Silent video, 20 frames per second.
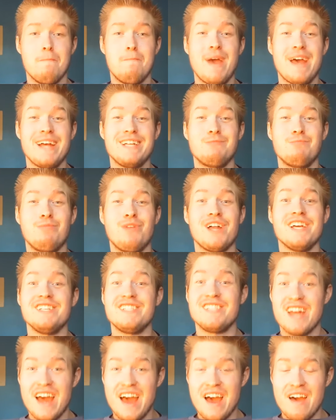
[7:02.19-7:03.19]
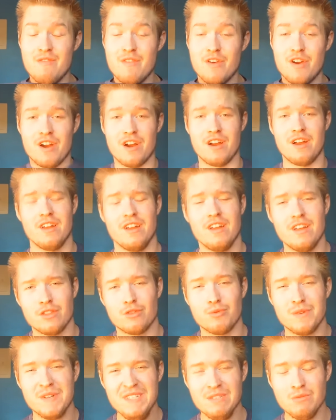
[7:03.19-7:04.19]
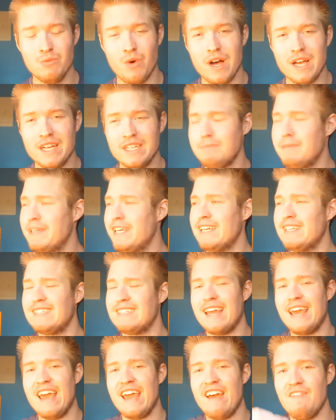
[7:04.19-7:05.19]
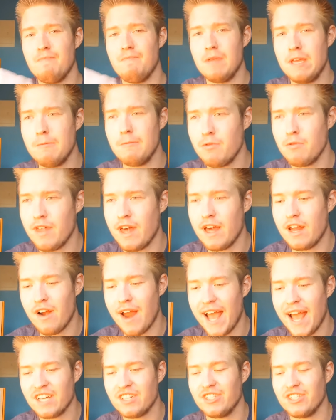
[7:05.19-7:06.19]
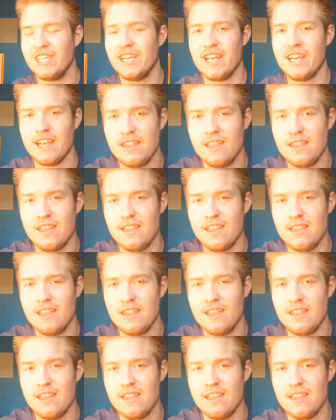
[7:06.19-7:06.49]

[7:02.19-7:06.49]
best place ever. The reason why is because they have people that are actually